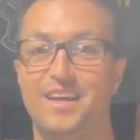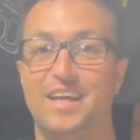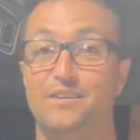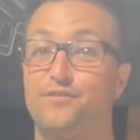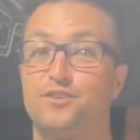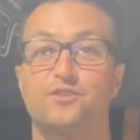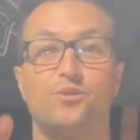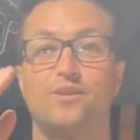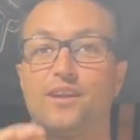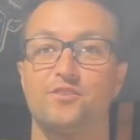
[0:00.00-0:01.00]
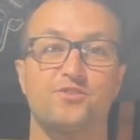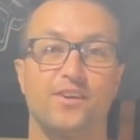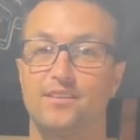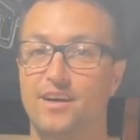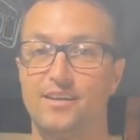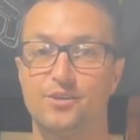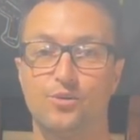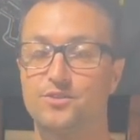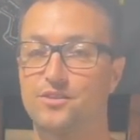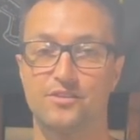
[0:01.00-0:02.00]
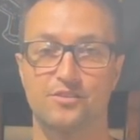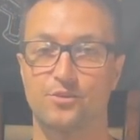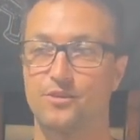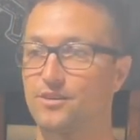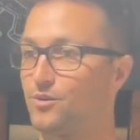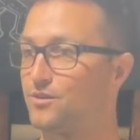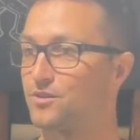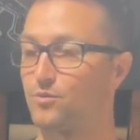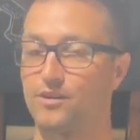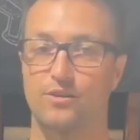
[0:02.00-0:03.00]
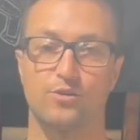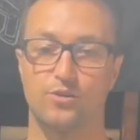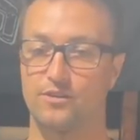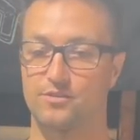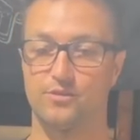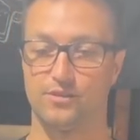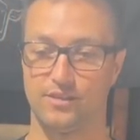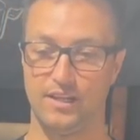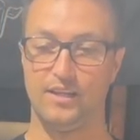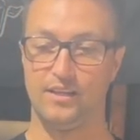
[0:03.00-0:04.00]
Even if you're just going on a straight line, going to the store, or going to work, or going to school.